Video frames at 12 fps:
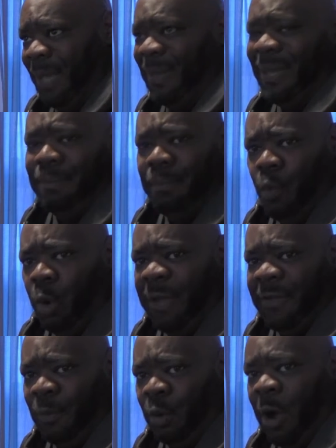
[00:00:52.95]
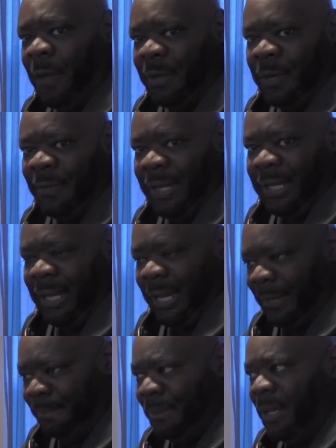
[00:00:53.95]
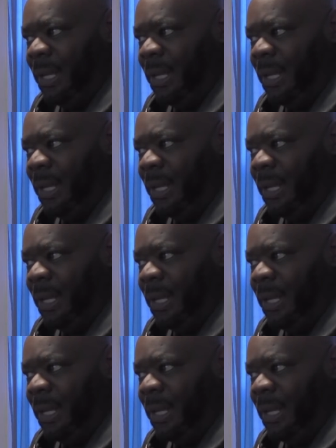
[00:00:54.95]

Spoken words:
maybe even more often if I can,